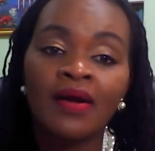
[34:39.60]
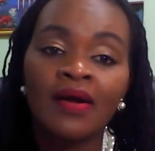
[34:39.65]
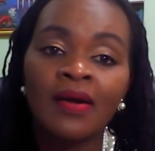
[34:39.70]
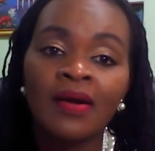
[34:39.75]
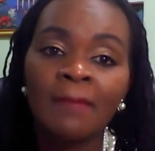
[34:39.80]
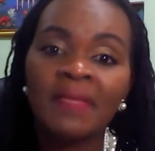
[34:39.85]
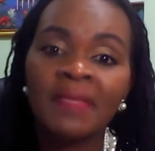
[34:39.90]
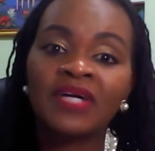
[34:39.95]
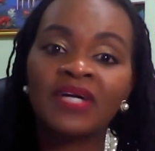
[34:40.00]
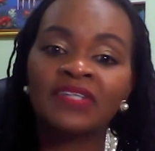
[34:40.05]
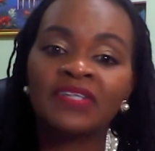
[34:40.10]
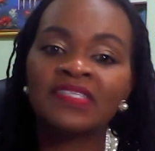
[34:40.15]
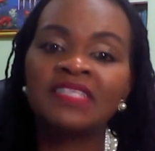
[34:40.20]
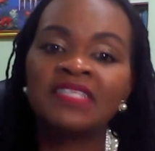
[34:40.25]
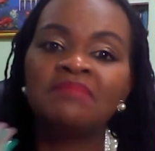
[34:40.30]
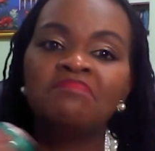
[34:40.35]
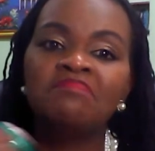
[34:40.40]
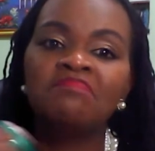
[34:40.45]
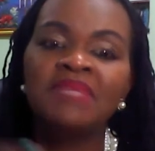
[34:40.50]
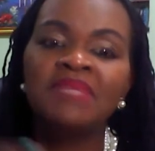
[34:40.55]
because
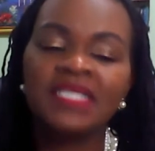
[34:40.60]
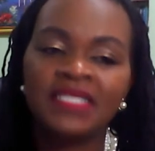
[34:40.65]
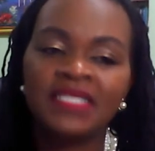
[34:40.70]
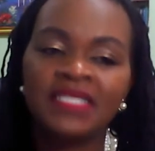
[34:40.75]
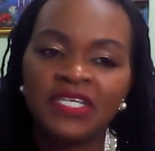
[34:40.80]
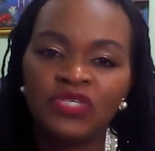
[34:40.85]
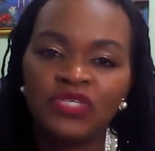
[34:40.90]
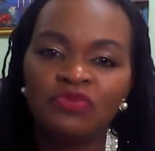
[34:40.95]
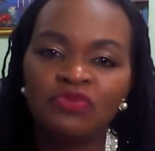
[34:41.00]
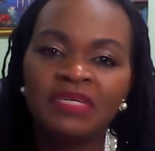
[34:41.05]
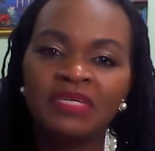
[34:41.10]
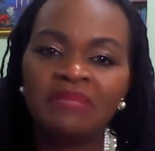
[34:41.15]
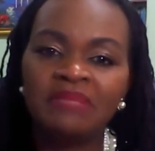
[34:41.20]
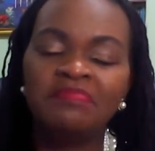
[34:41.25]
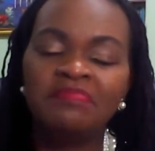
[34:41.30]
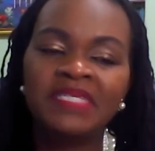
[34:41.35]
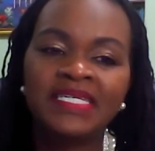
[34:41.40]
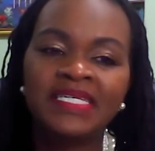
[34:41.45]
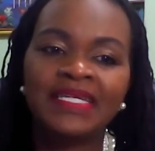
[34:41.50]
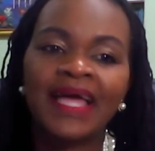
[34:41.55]
in being a human
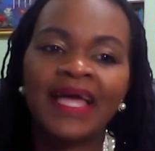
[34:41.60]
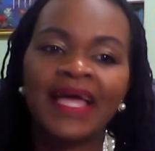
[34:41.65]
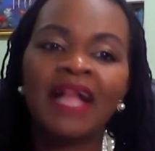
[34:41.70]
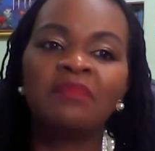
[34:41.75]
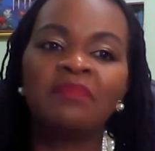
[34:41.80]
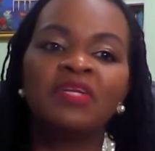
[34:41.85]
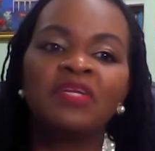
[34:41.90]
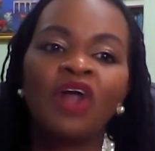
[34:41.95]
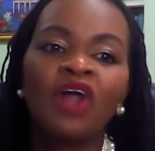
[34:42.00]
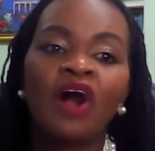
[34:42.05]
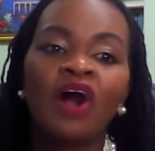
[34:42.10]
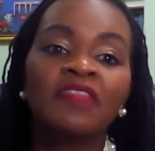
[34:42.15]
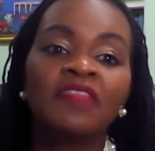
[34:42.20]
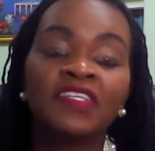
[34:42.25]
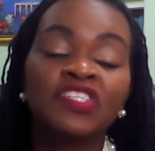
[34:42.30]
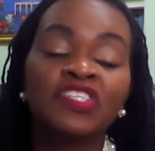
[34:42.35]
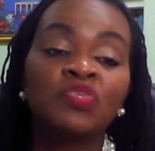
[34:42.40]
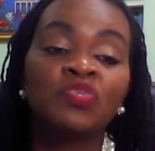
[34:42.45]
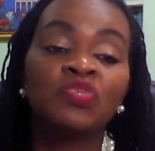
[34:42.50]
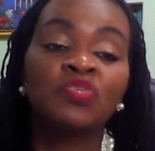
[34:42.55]
being, helping
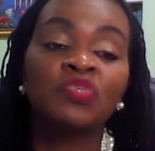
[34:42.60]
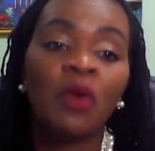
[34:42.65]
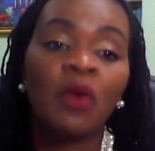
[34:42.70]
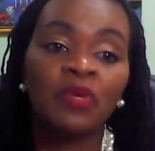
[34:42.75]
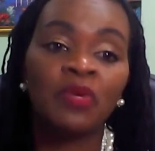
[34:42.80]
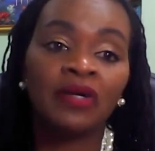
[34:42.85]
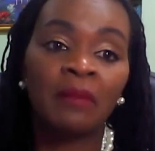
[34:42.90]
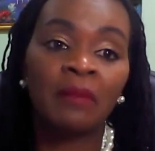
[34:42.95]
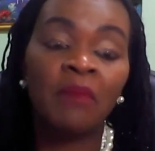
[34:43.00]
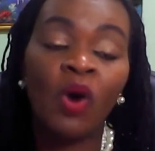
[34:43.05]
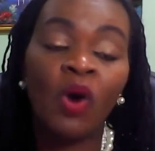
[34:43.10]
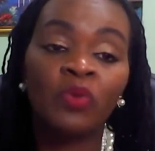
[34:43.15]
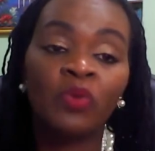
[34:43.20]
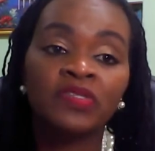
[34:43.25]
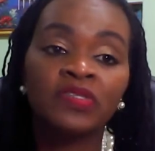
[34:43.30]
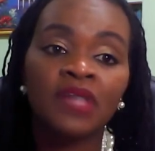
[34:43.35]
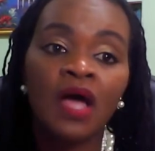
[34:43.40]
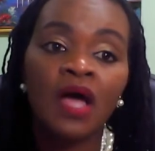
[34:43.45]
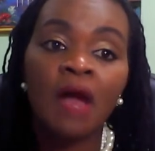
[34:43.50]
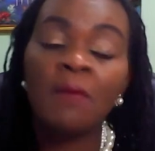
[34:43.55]
others is what we're
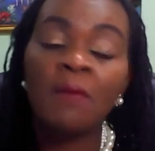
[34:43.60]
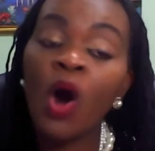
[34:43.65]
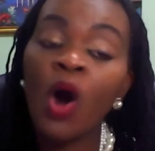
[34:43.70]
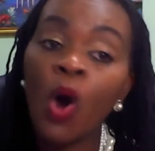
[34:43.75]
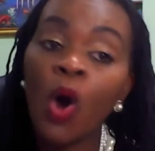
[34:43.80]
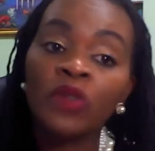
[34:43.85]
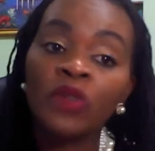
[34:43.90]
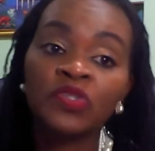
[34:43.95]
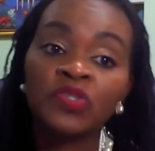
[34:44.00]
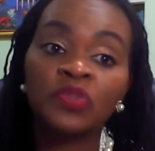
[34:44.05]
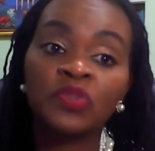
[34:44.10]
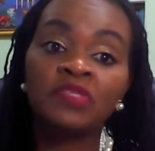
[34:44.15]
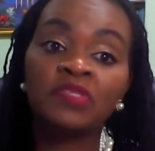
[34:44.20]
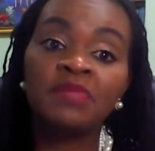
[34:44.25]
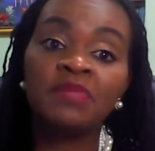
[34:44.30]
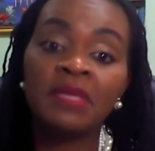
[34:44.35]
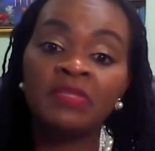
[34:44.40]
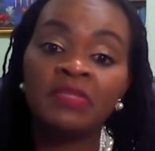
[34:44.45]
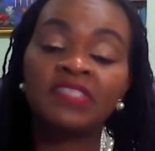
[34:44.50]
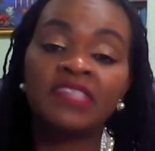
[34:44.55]
about, but also to
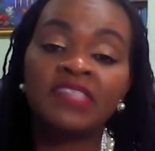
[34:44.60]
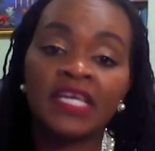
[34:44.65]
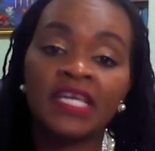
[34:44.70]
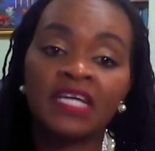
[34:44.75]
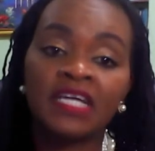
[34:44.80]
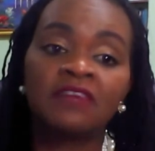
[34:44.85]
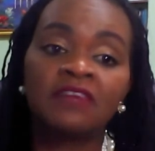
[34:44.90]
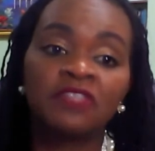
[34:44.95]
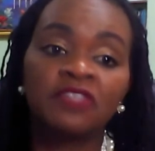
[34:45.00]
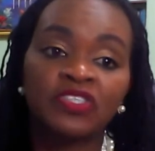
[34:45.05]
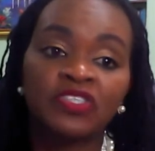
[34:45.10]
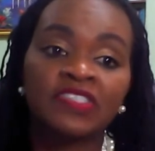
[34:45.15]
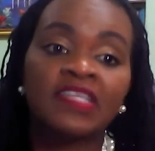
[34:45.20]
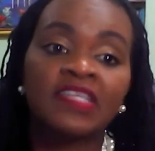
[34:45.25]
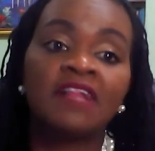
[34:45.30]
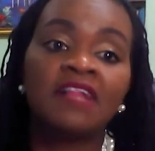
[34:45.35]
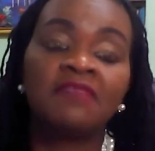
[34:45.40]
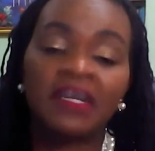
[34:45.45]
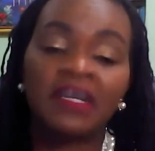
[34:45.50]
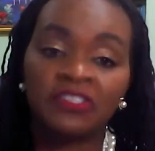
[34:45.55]
be able to take care of
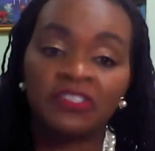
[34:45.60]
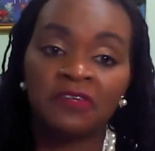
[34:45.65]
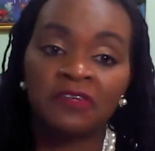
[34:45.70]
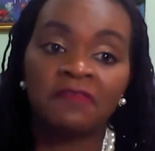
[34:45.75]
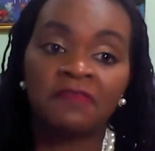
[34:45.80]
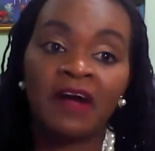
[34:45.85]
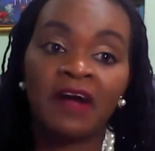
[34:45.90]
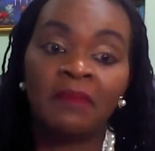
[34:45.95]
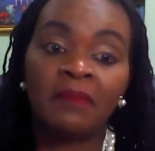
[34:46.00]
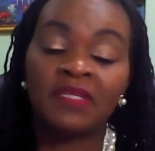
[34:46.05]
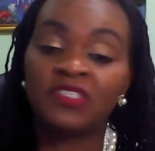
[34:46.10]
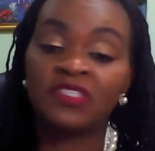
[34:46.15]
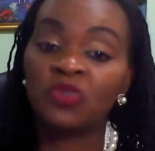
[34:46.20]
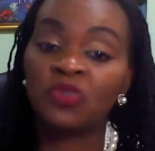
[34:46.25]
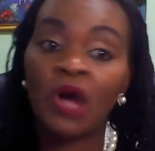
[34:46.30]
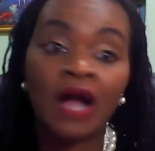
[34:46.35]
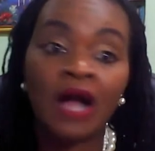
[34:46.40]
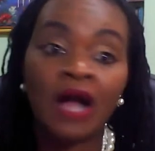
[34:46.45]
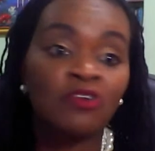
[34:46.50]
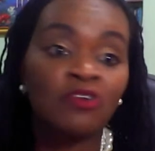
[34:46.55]
yourself and your family.
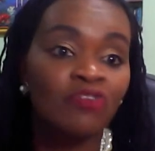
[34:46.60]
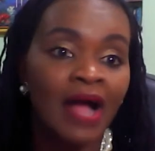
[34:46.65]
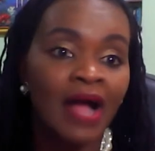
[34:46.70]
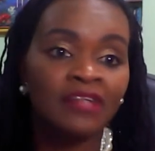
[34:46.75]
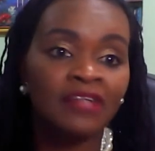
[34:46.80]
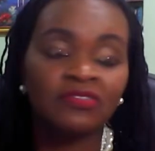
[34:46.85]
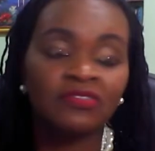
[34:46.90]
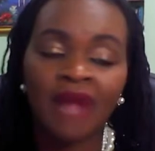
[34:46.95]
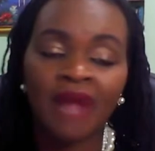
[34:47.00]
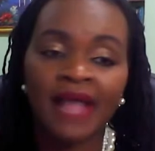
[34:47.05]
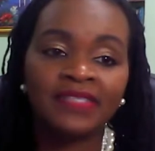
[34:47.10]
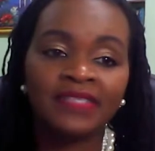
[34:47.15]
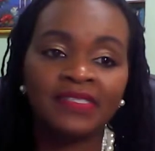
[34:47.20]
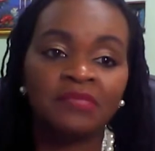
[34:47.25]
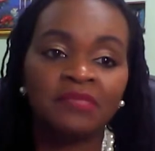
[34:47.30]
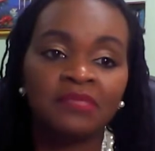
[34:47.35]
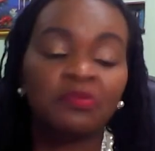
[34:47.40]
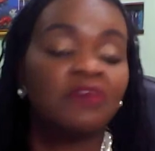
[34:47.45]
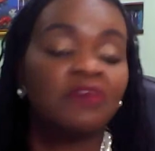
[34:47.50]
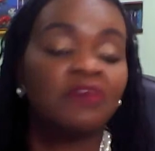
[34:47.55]
So a grant
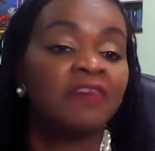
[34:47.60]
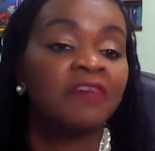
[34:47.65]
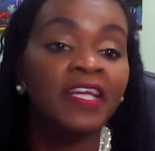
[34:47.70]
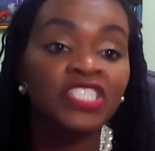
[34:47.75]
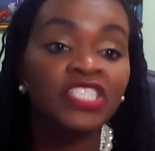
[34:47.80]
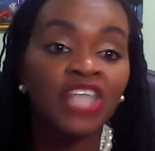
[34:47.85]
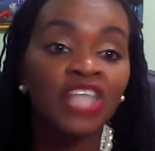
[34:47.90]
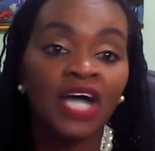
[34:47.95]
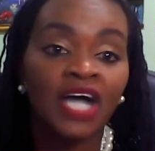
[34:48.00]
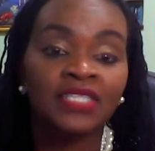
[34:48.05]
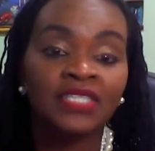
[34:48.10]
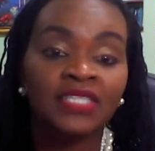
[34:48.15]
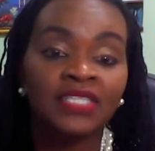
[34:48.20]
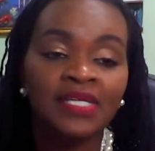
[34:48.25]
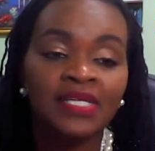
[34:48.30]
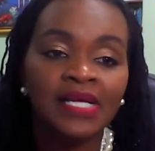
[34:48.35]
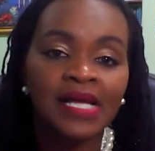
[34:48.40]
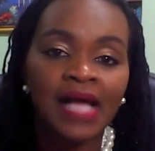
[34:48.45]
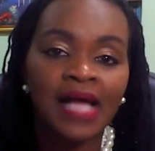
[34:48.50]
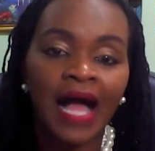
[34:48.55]
writing profession
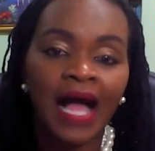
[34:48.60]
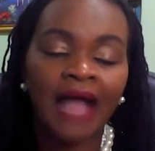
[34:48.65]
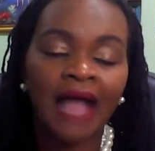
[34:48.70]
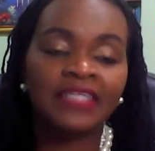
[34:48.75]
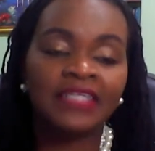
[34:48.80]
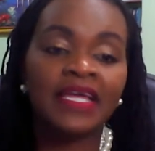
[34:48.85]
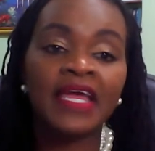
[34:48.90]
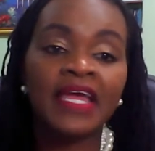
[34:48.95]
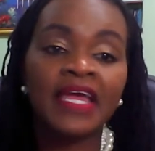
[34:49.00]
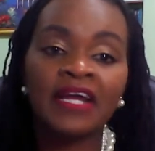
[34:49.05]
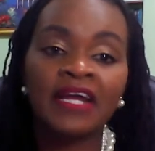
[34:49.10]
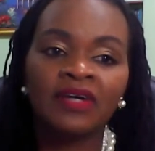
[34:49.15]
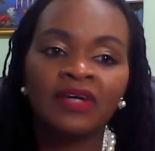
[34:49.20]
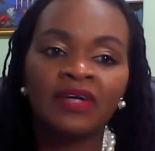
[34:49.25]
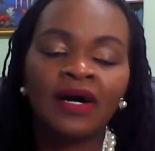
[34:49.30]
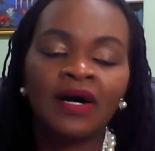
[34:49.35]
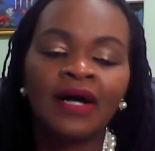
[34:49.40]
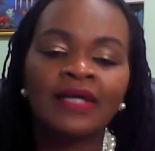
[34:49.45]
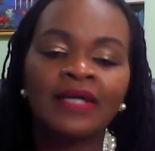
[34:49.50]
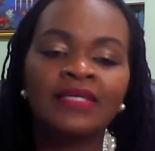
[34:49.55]
and
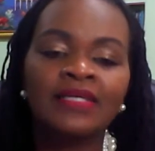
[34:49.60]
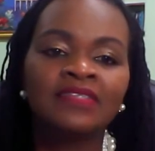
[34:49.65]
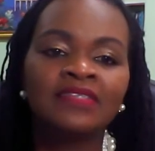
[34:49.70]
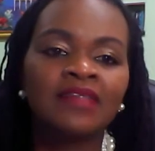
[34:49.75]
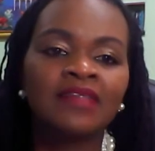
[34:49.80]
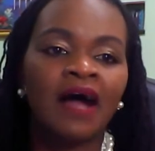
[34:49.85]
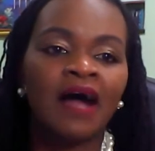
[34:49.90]
area is